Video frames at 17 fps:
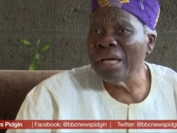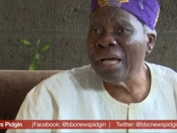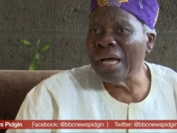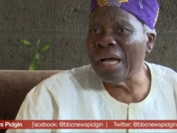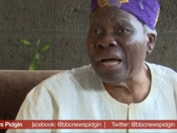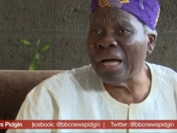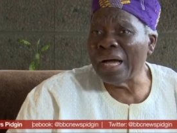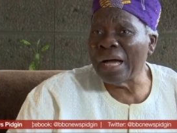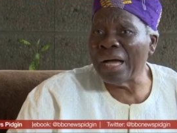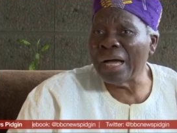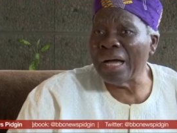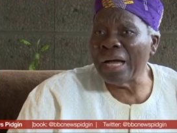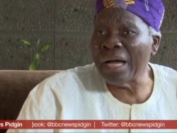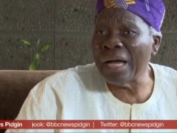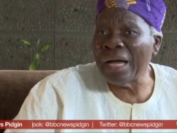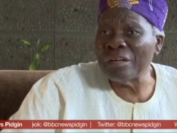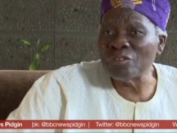
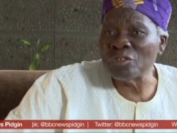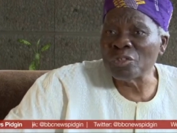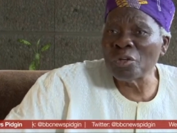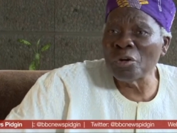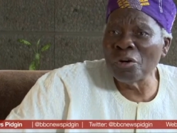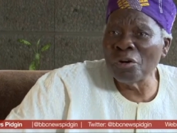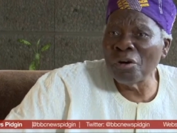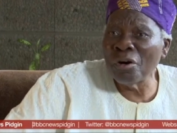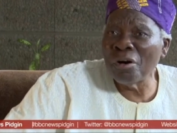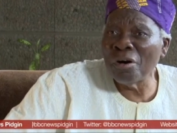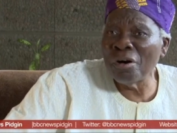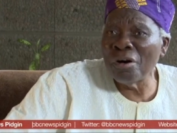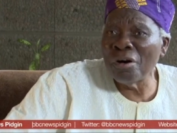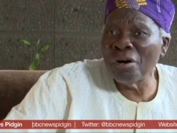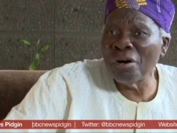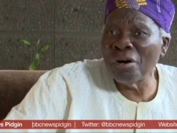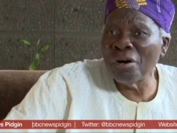uh, and so
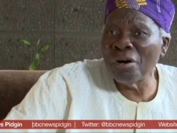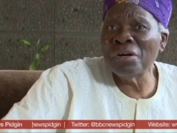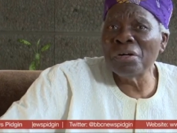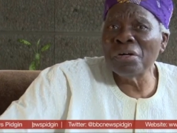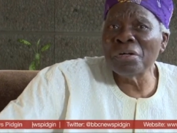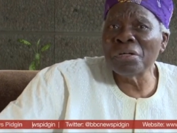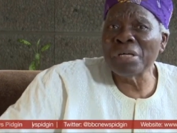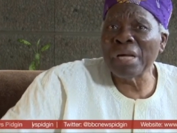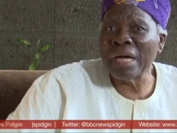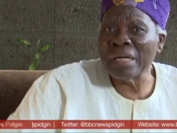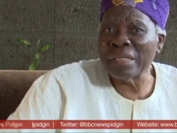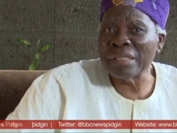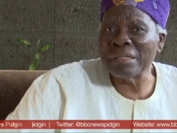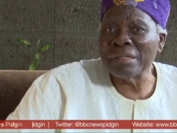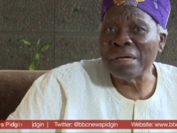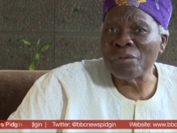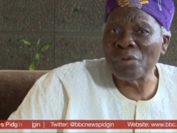on, and
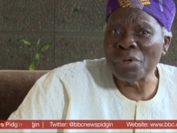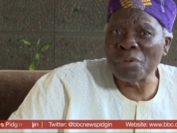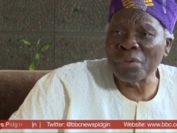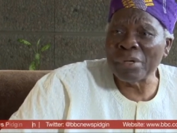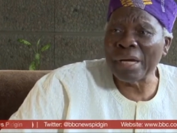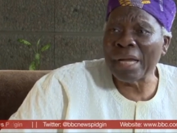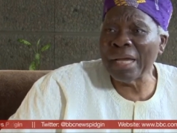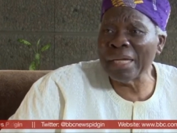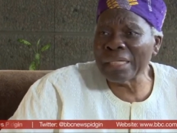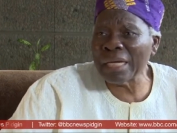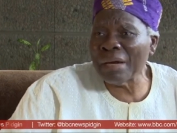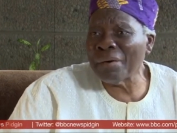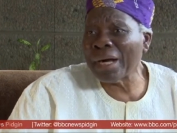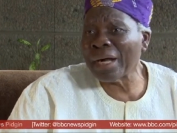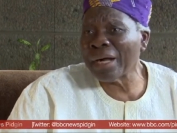uh, we will get our